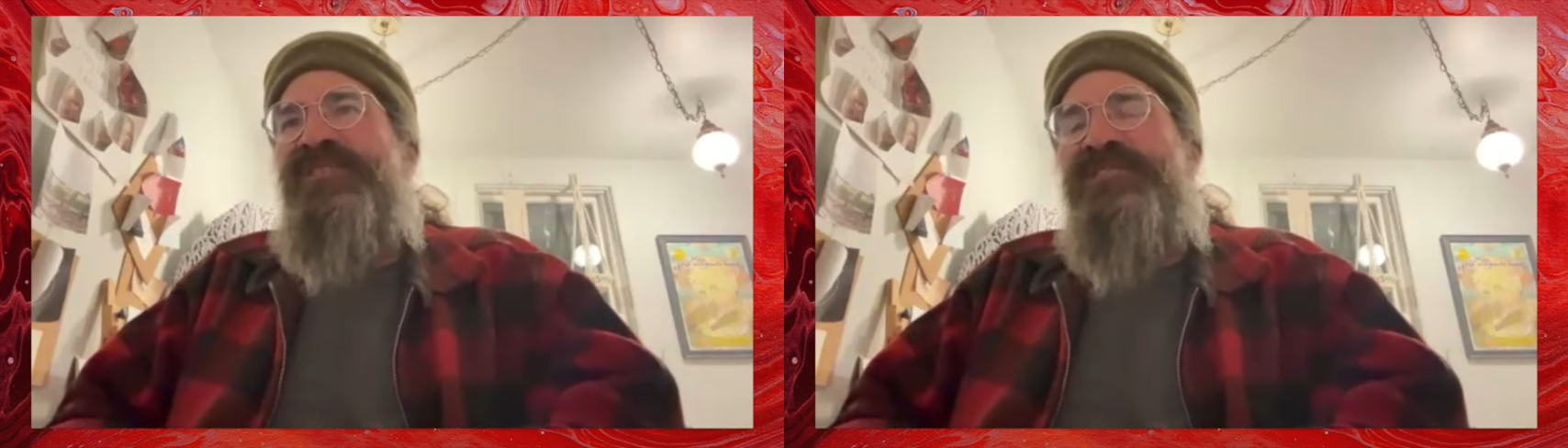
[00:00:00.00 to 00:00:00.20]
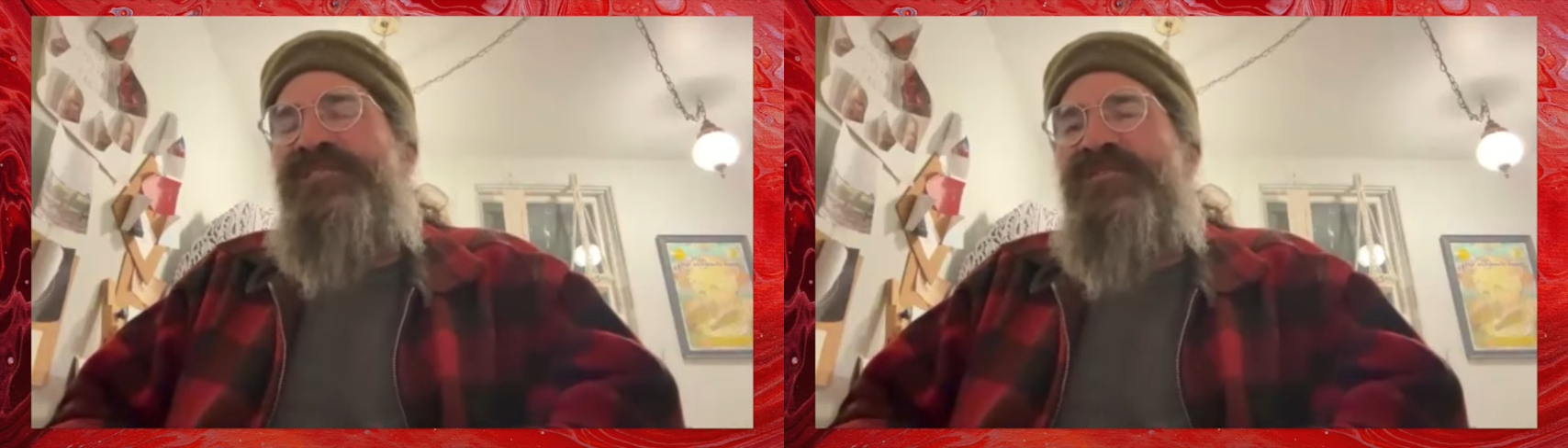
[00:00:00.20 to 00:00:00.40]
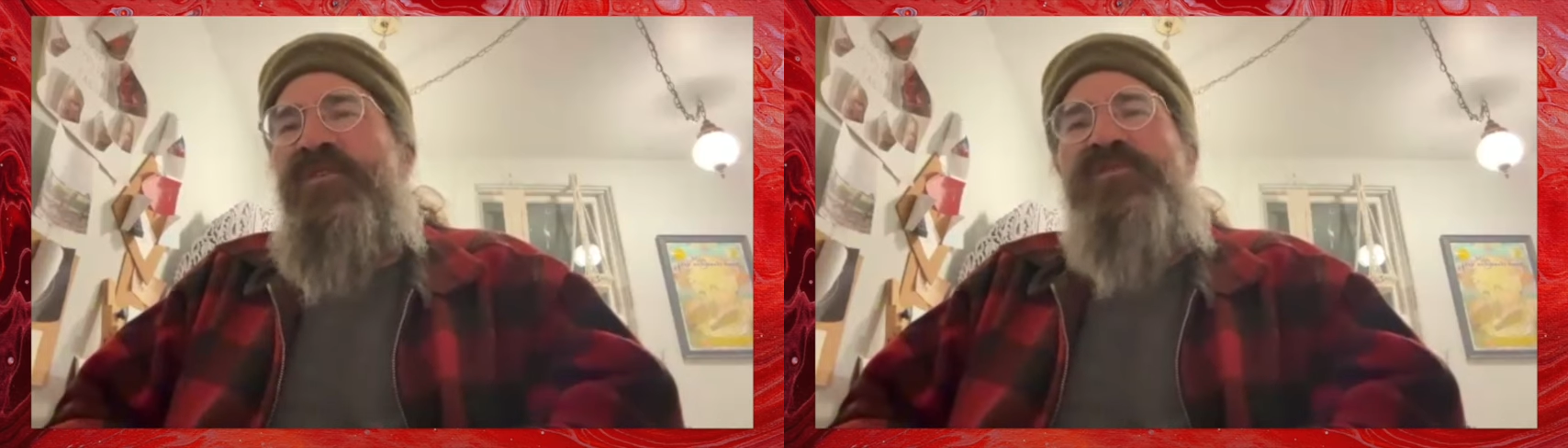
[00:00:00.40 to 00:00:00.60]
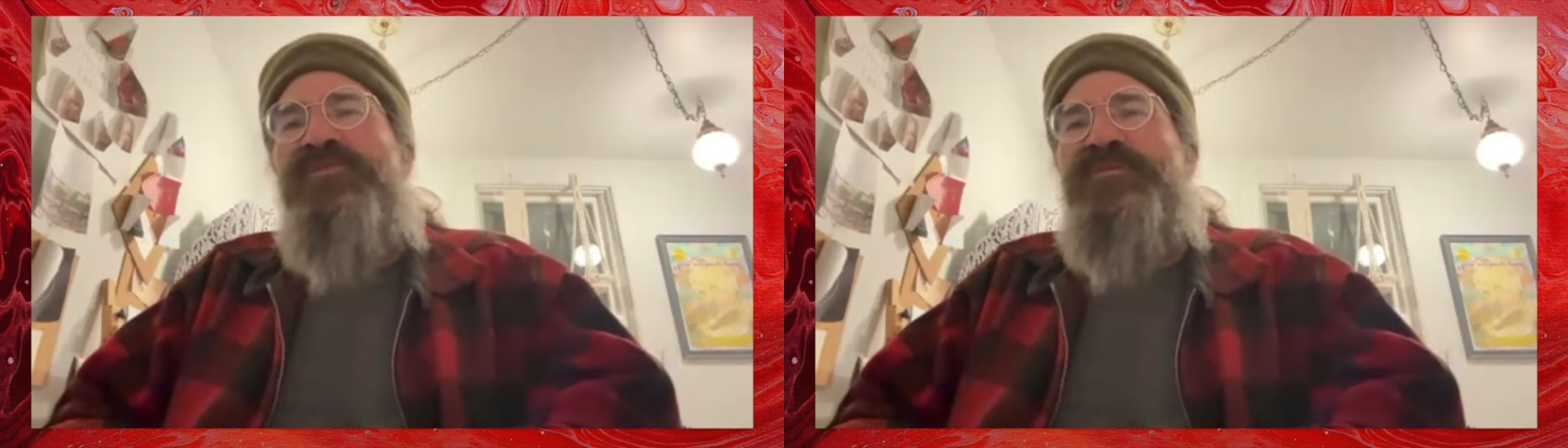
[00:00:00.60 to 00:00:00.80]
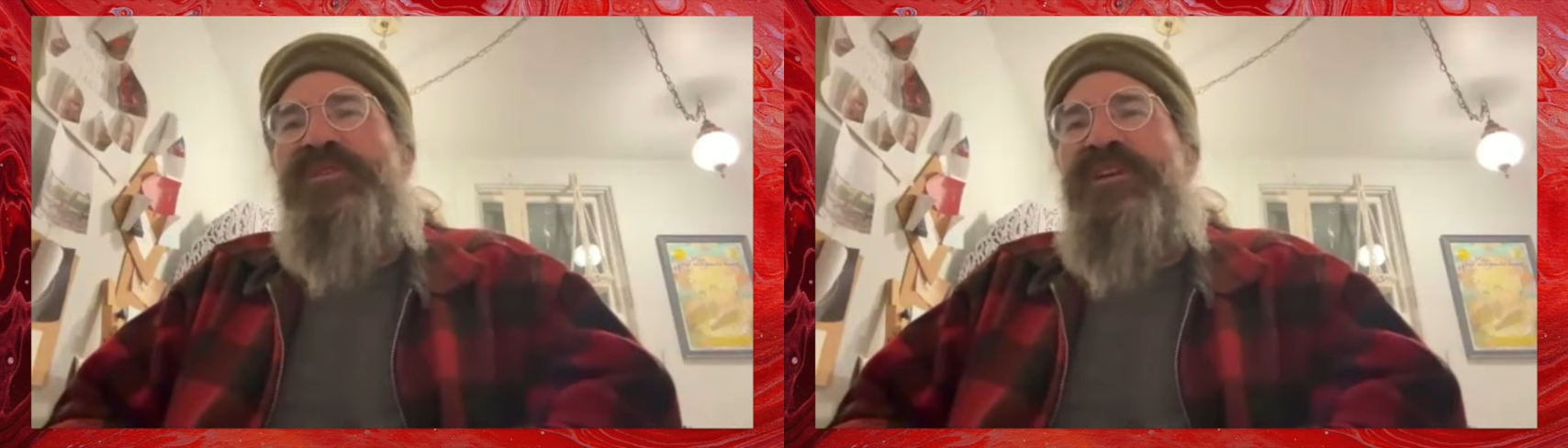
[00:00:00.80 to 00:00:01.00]
not to
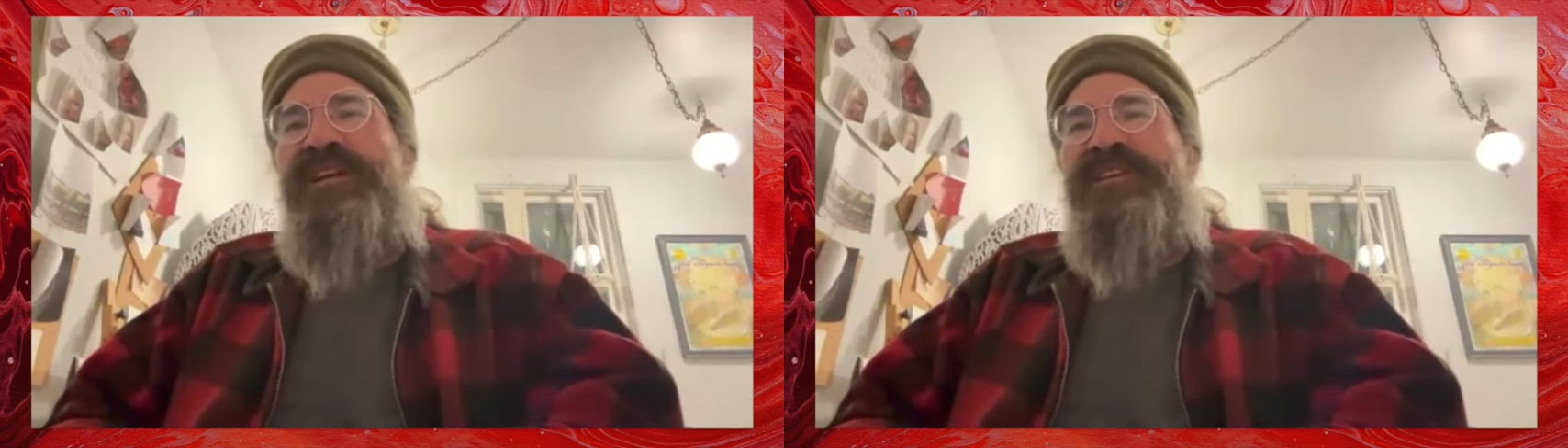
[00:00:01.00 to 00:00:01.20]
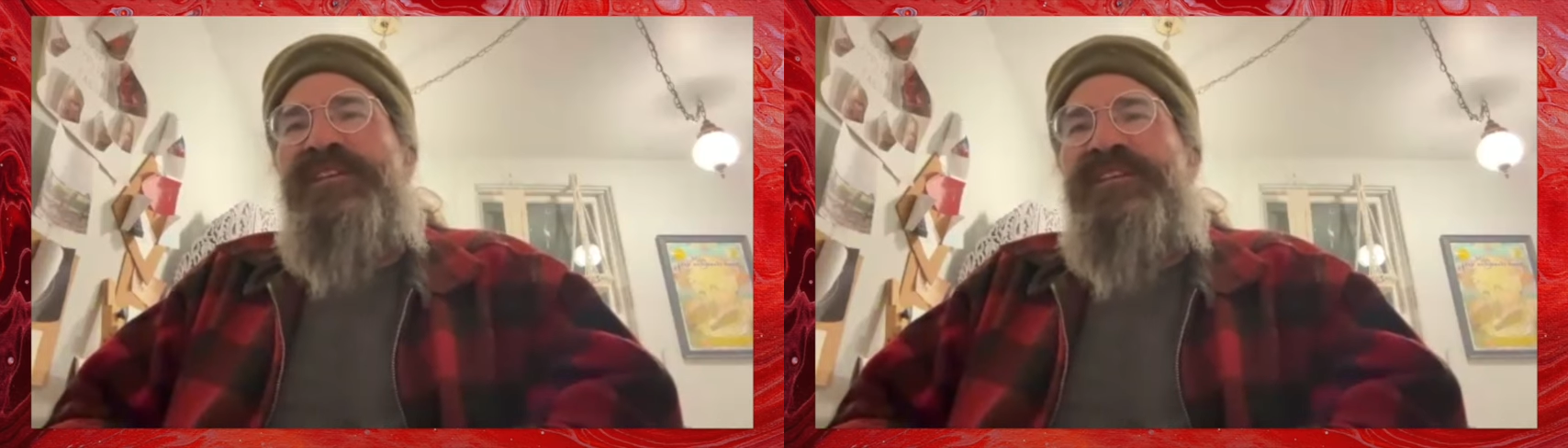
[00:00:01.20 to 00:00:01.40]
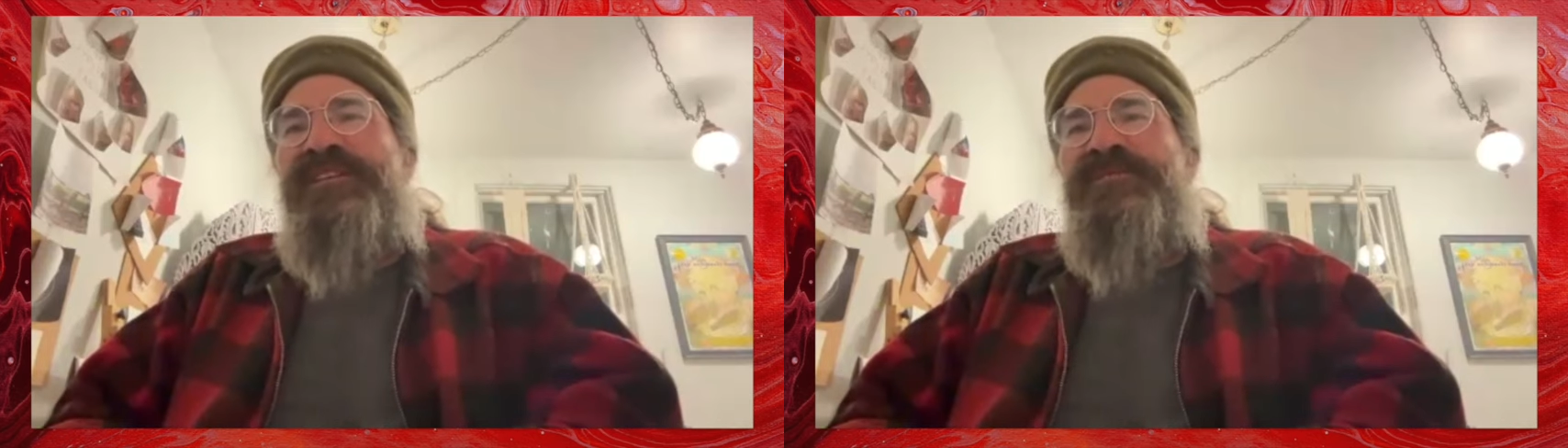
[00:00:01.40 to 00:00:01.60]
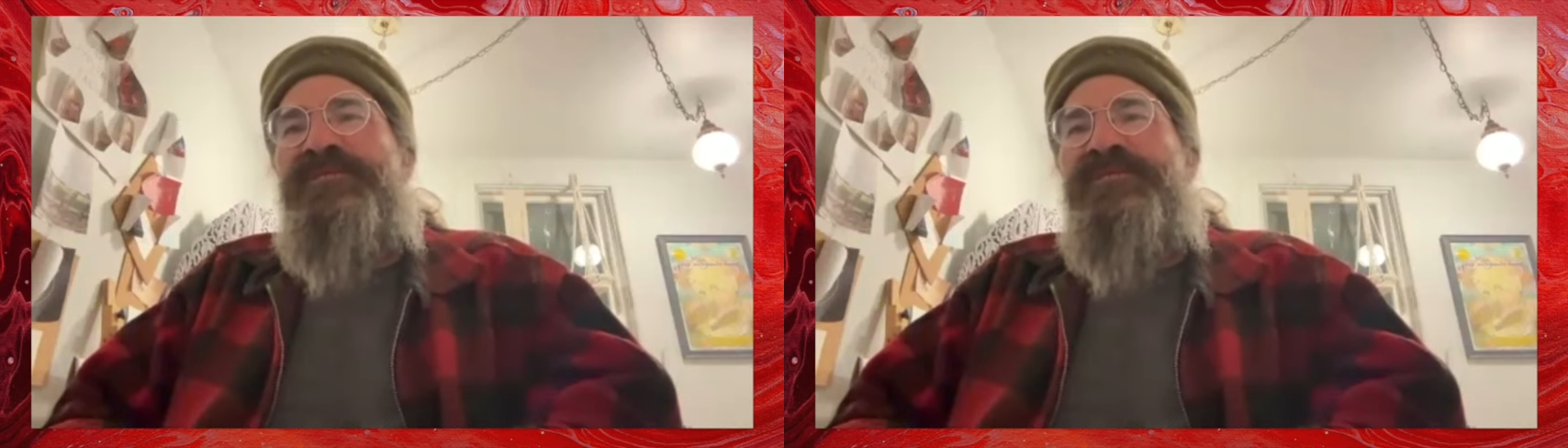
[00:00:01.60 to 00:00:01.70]
overplay. Like